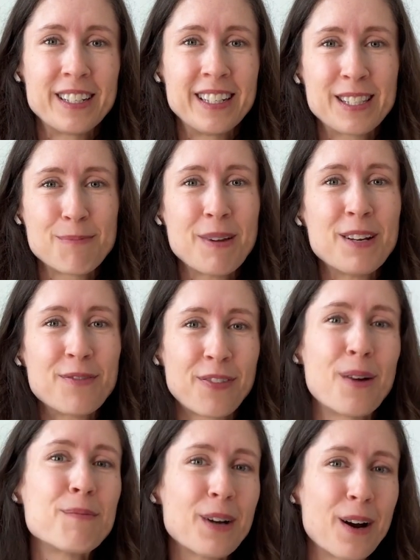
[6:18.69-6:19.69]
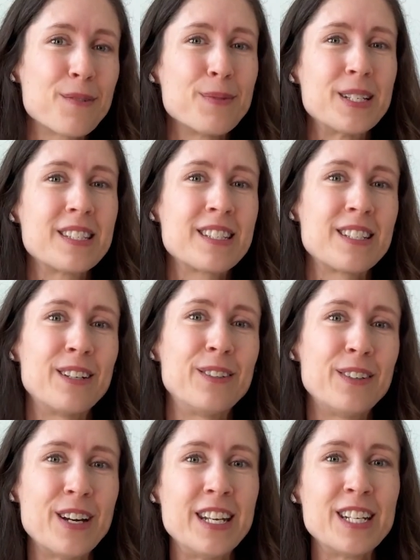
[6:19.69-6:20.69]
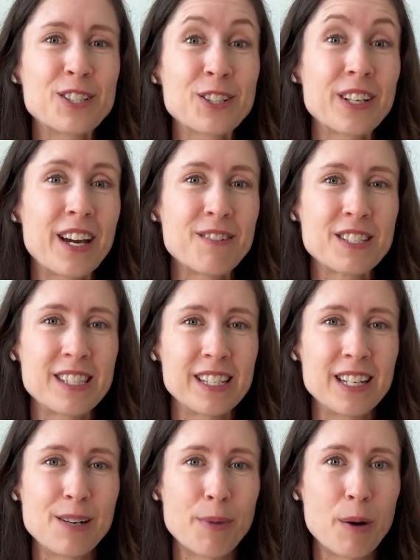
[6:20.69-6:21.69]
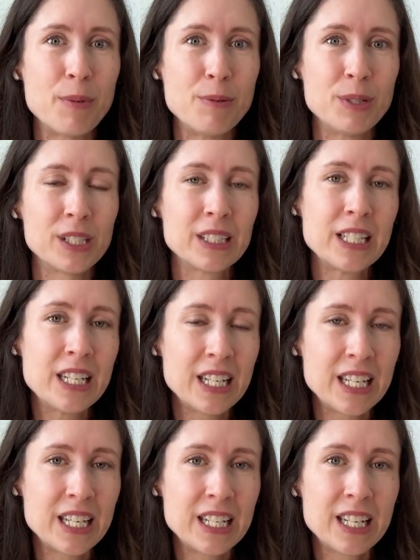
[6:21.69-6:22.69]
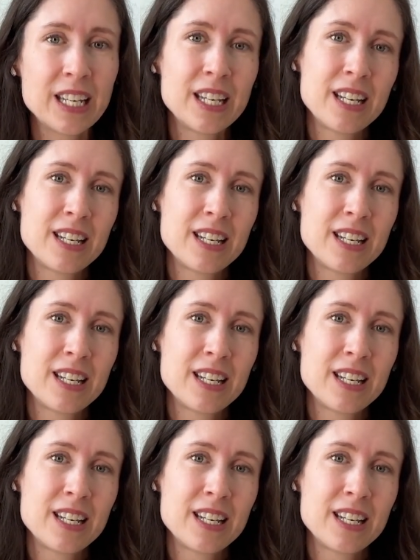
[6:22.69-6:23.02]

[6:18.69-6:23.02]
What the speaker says: It's made from garments. So initially I was thinking about maybe a linen,